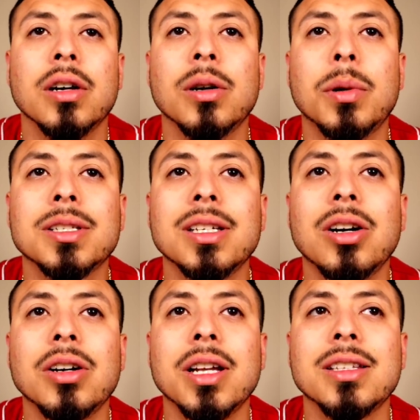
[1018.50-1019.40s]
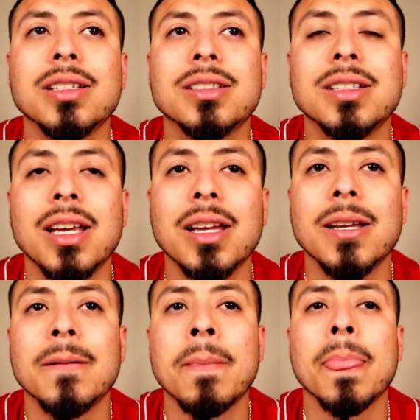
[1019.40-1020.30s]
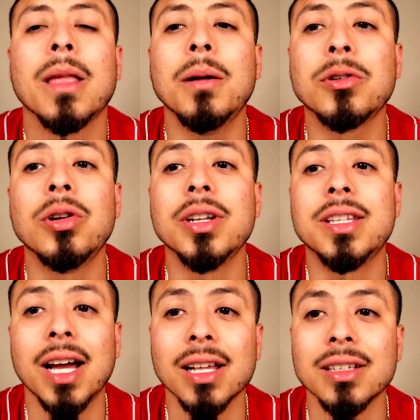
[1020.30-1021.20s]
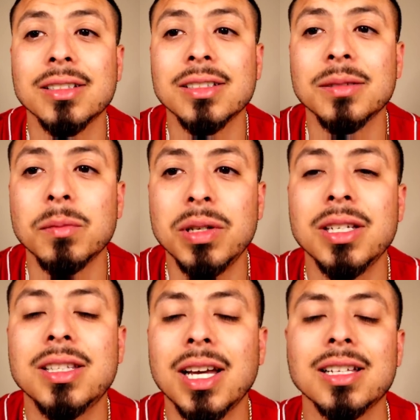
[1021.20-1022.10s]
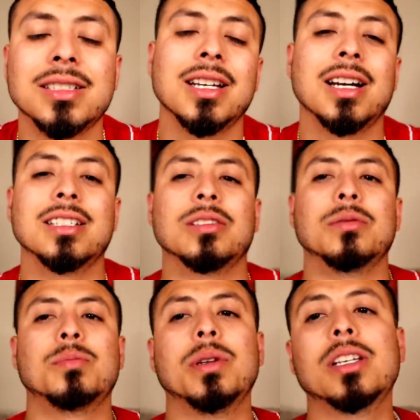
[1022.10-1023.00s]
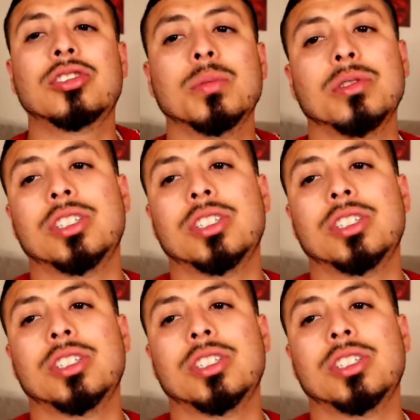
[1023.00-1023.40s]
I say all that to say, I'm going to Dallas. I'm being Dallas, guys. So, big Triple